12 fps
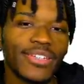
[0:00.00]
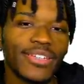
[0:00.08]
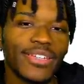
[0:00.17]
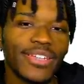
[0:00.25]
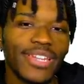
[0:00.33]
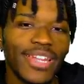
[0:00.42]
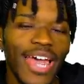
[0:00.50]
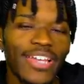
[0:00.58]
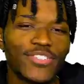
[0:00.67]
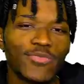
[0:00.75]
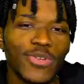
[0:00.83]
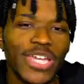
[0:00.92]

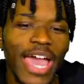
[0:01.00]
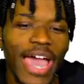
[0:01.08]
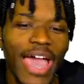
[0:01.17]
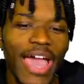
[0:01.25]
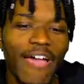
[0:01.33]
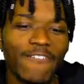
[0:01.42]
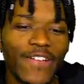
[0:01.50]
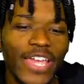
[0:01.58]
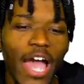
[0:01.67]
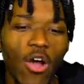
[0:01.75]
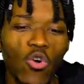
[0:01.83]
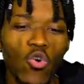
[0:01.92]
Lex, we have
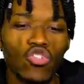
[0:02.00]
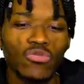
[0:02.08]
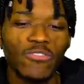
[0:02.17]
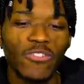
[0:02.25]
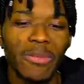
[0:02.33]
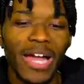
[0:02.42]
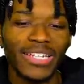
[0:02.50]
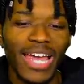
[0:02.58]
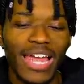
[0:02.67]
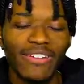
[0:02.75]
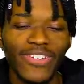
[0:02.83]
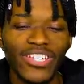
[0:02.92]
Cal Kuzma for
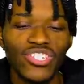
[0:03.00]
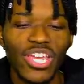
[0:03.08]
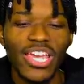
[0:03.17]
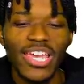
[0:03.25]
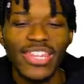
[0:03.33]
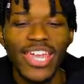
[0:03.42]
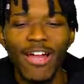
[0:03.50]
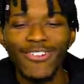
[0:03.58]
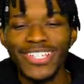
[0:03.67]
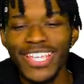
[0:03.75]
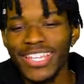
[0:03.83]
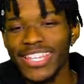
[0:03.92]
Bogdanovich. They already
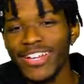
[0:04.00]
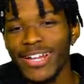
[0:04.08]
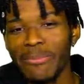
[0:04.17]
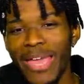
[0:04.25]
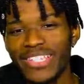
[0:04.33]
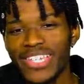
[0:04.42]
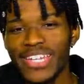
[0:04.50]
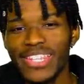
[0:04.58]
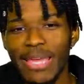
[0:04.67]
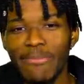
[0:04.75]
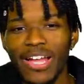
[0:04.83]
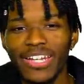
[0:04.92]
said that they're going to match
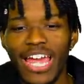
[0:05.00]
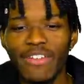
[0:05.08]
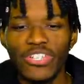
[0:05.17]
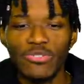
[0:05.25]
anything Bogdanovich